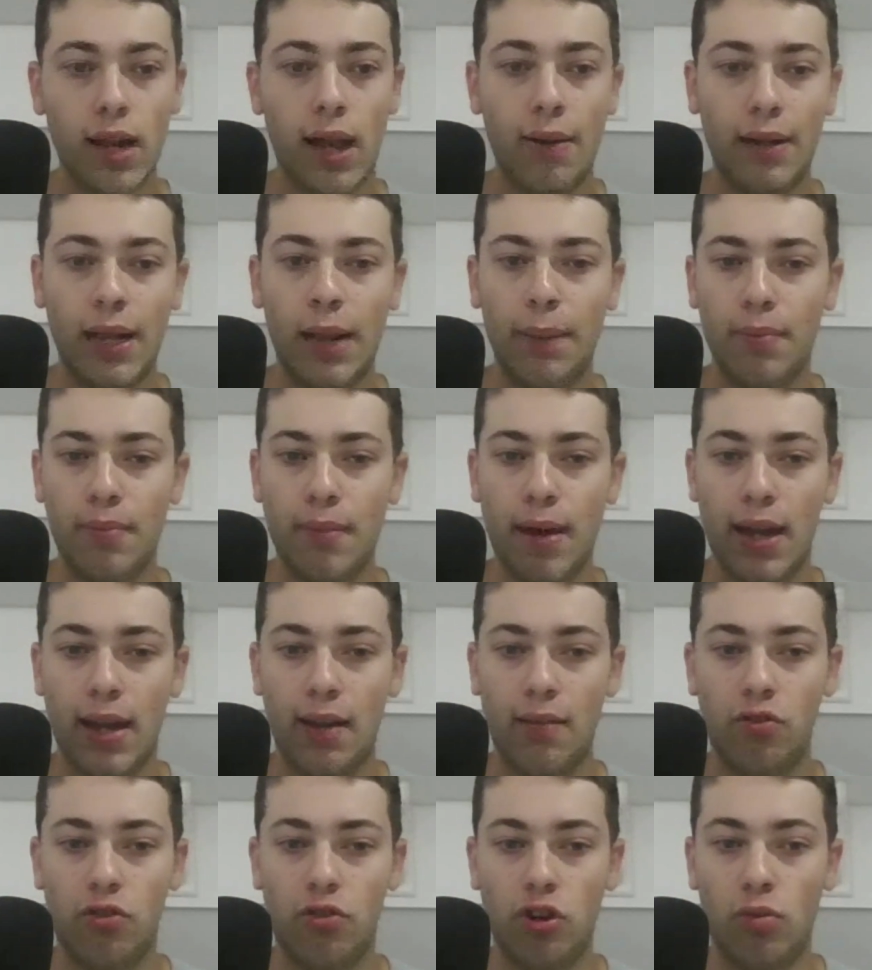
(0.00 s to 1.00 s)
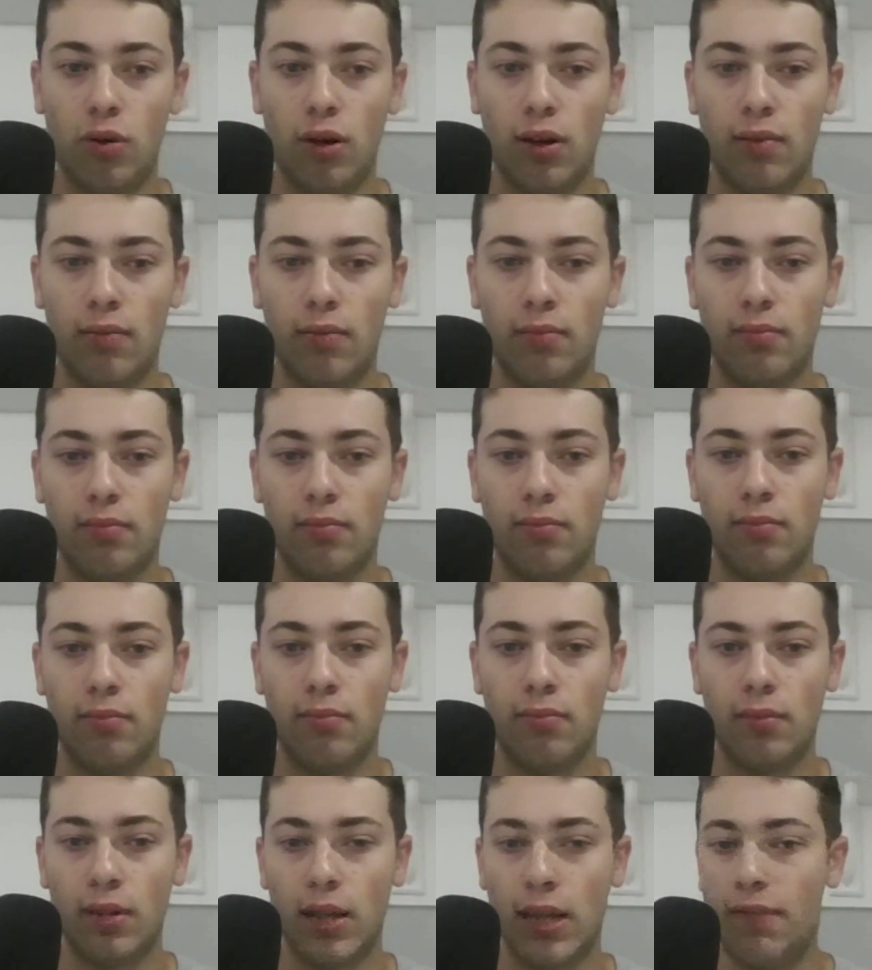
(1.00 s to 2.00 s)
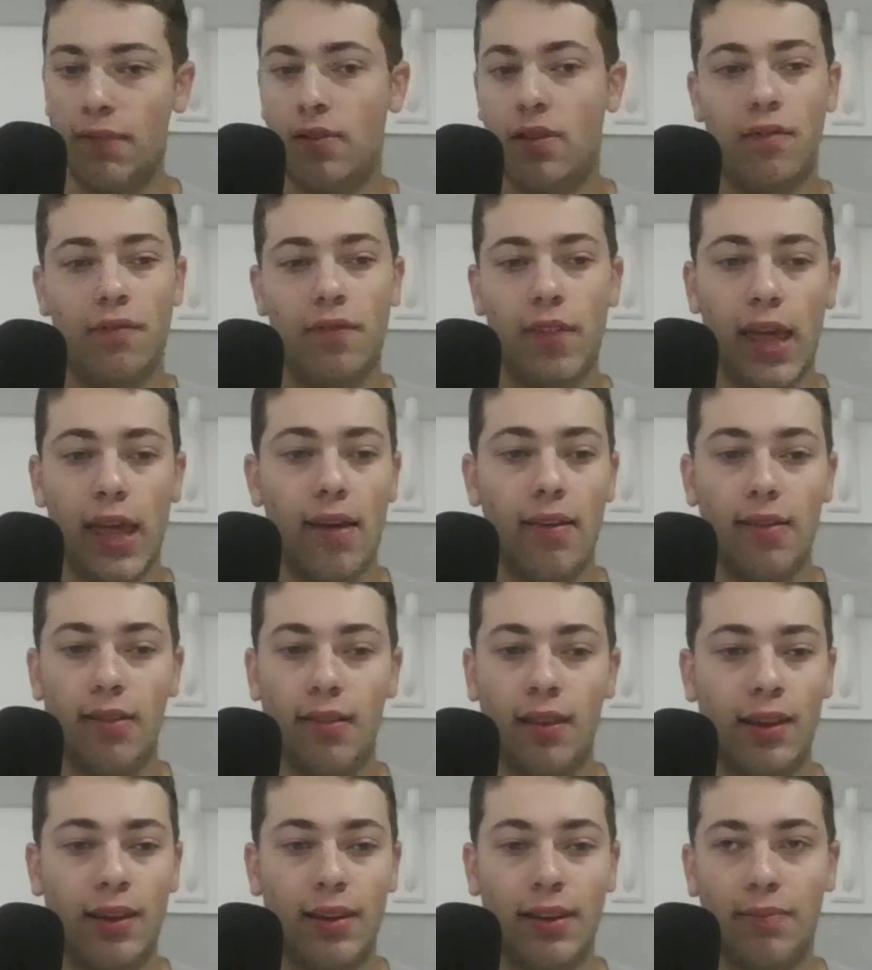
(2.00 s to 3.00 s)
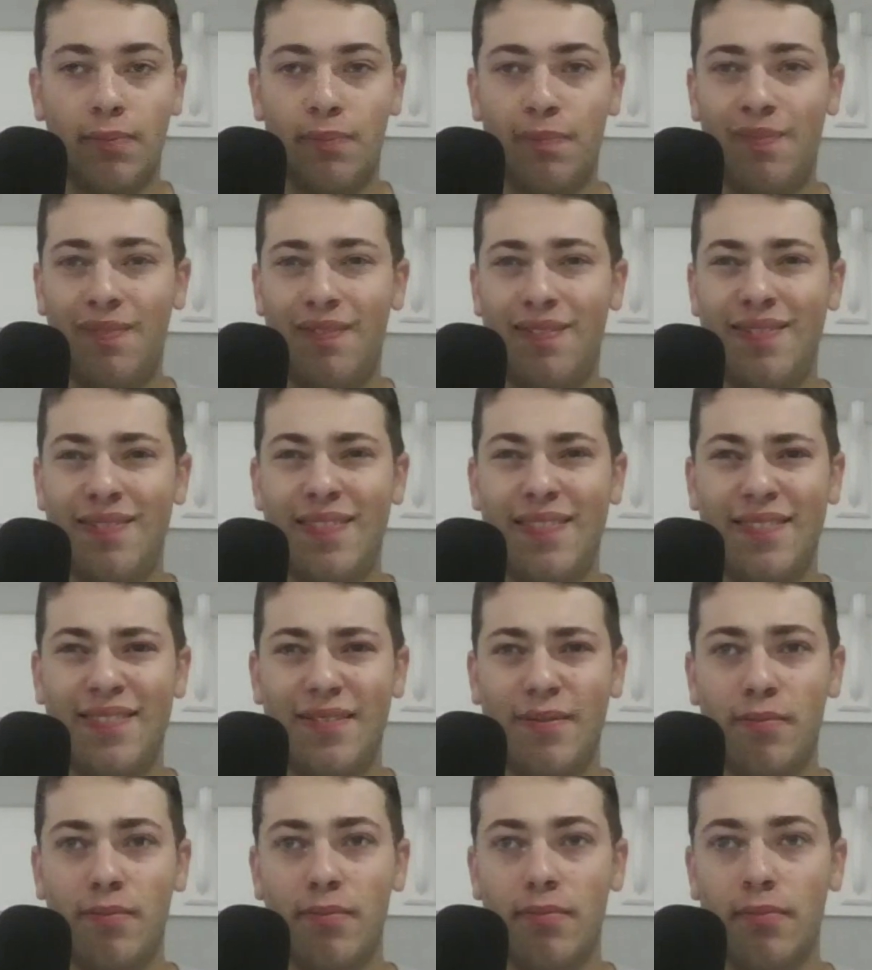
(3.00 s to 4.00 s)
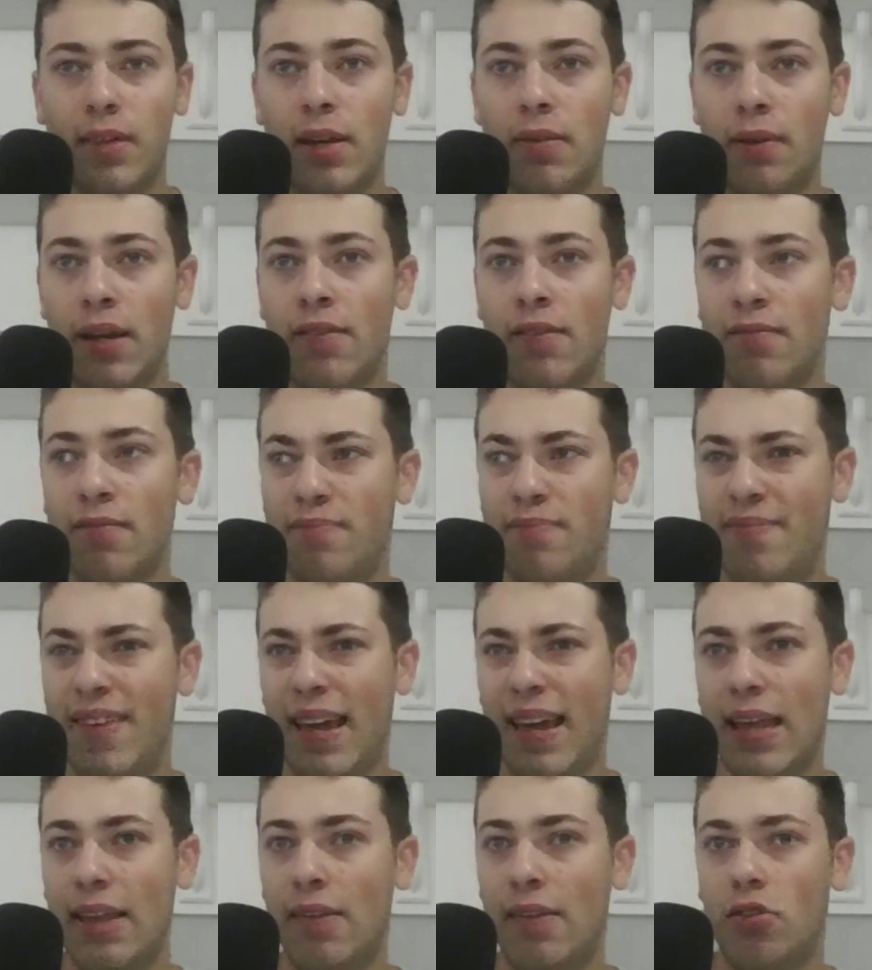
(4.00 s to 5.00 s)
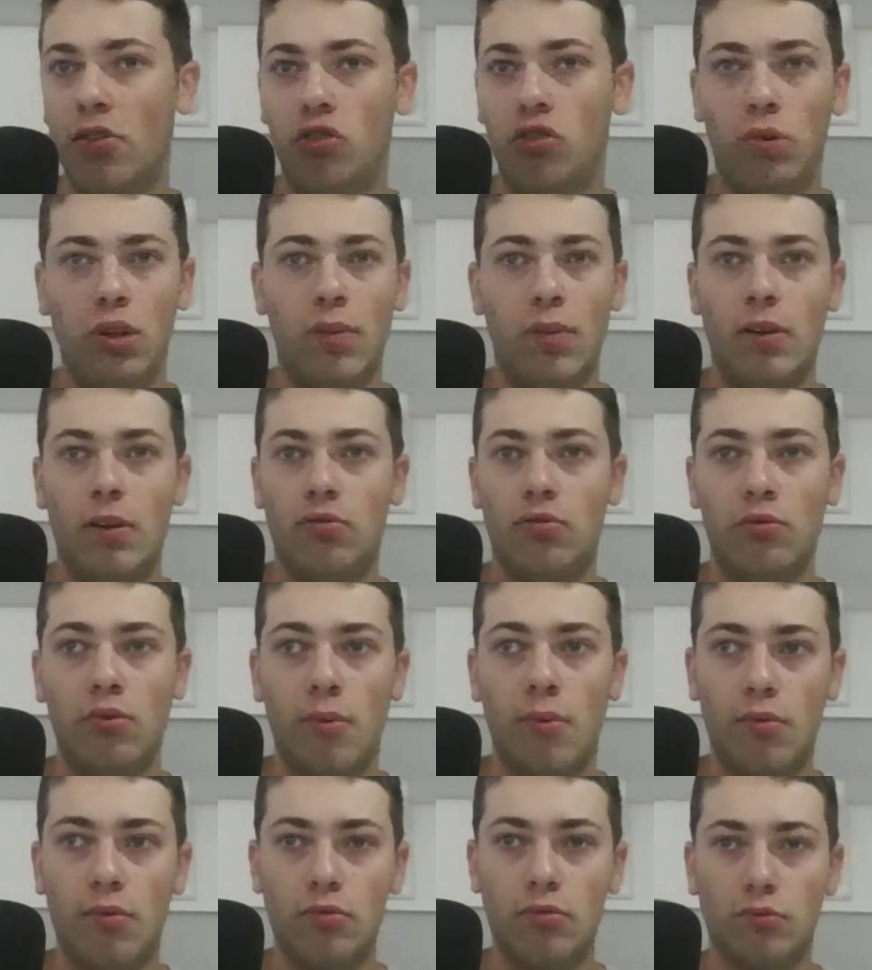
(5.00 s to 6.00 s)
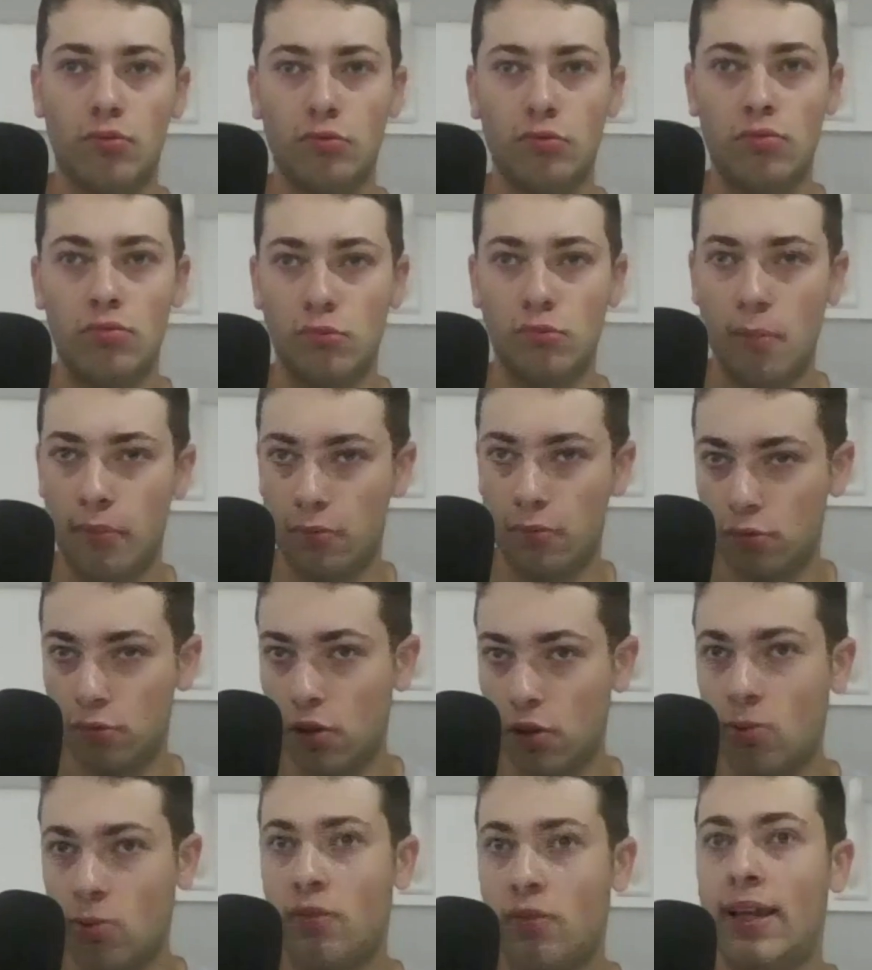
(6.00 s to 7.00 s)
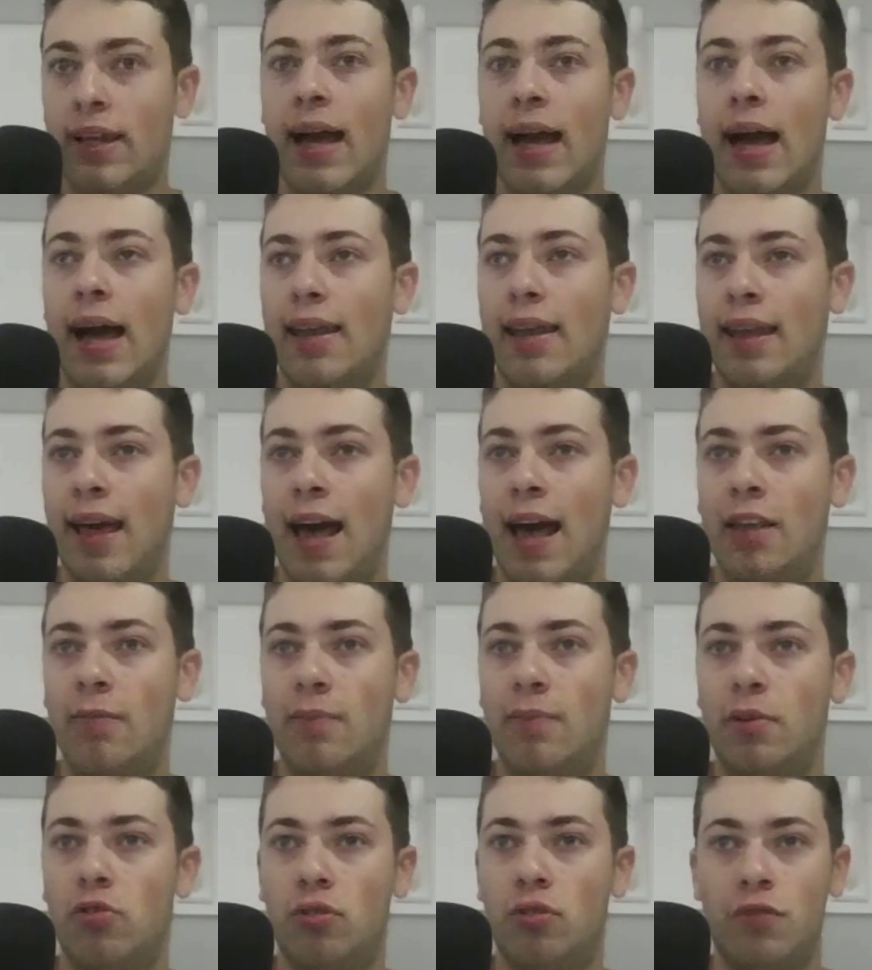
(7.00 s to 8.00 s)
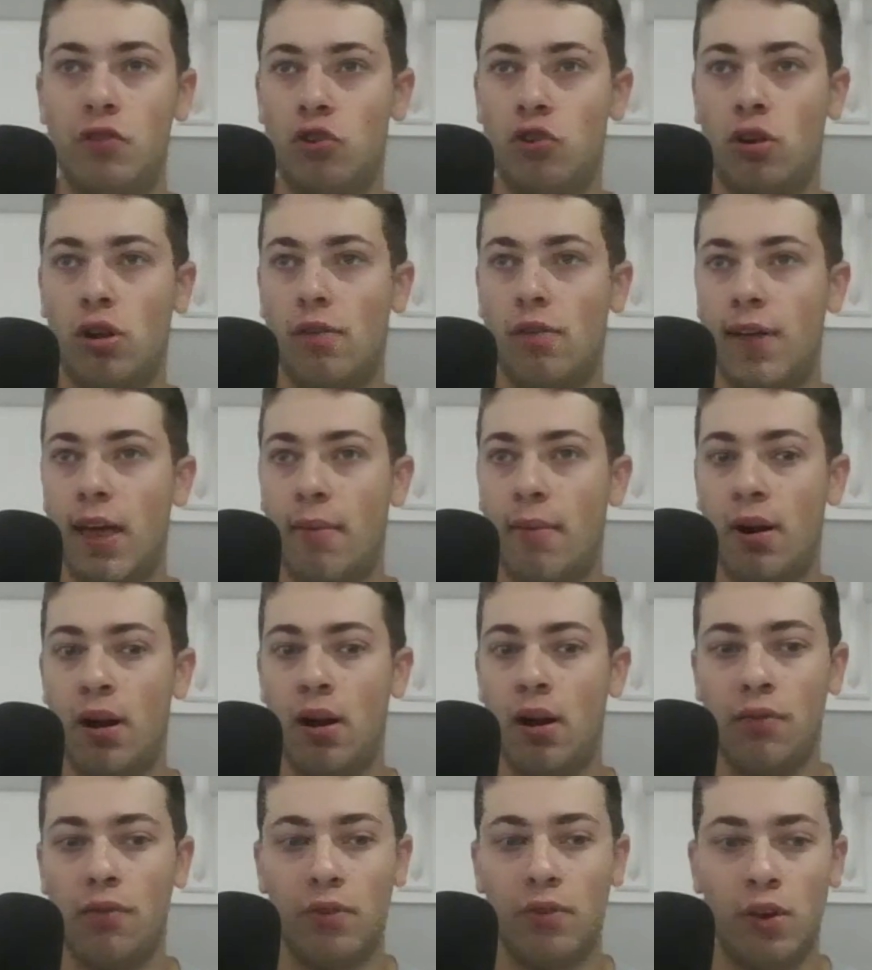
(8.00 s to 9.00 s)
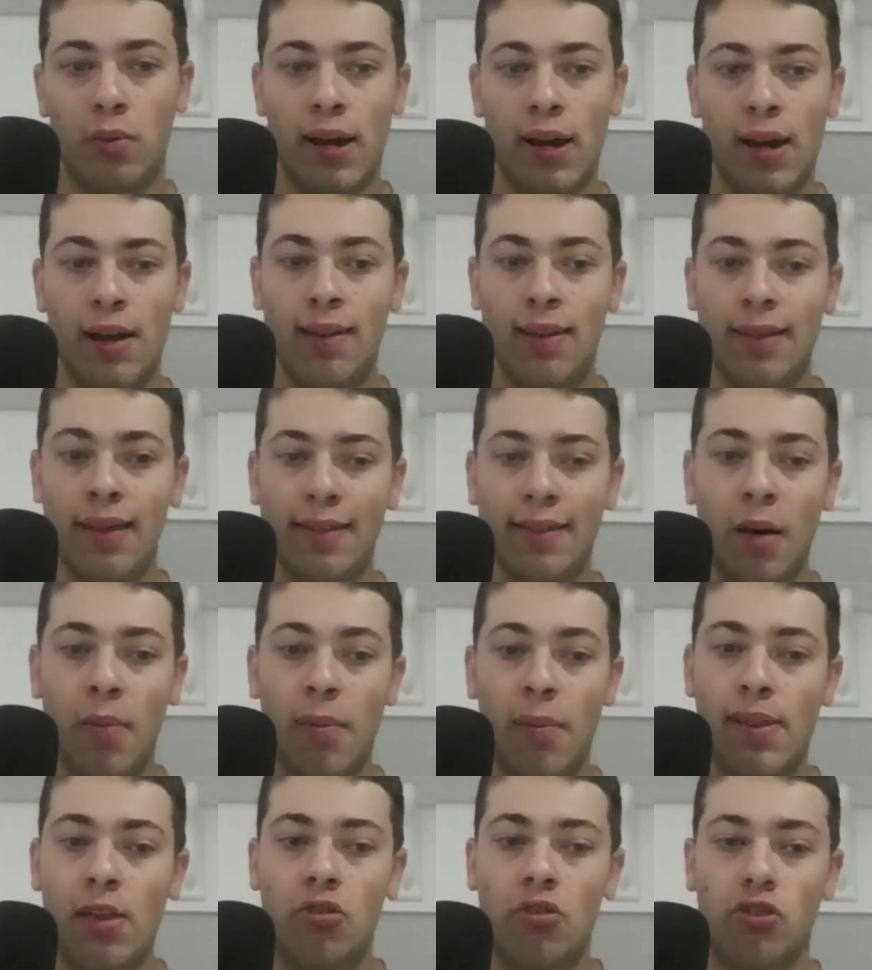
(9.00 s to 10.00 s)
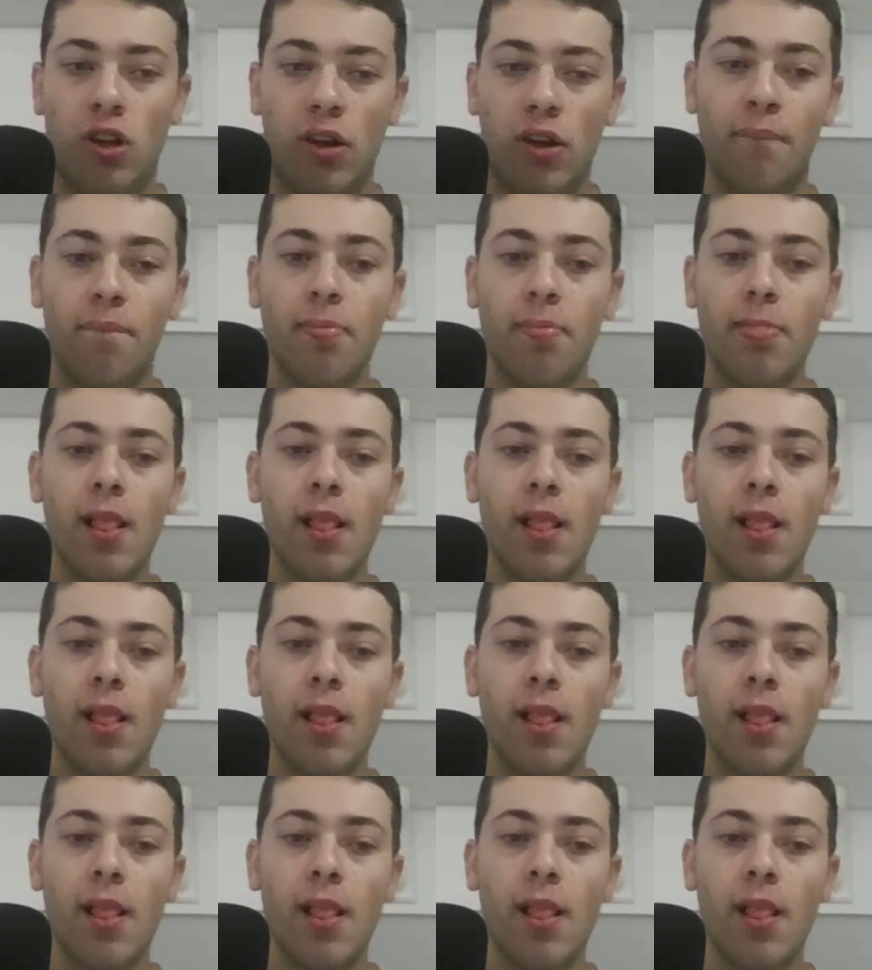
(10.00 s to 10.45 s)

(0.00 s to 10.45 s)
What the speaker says: I would not be mad if she won. Even if they get even Becky Lynch is one of the best wrestlers they got and has been. She's a future Hall of Famer. I don't know why that would be an issue.